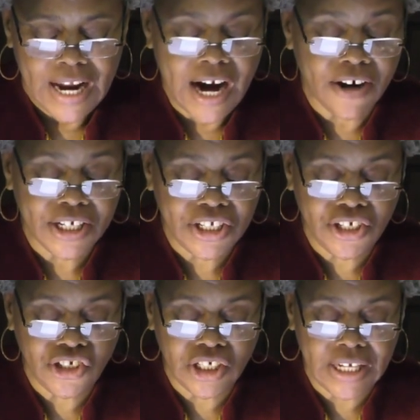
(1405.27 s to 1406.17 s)
Our
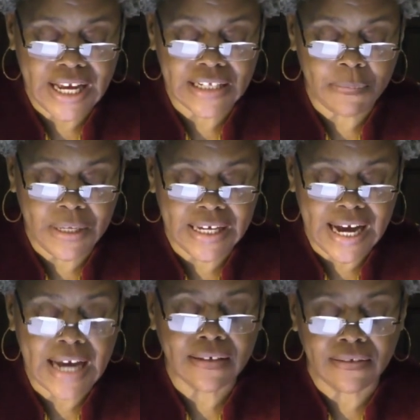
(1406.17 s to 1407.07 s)
attention has been
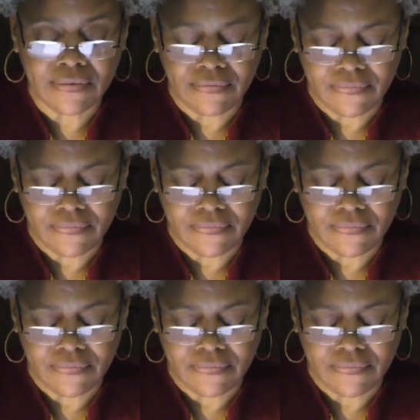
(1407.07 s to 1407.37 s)
gotten.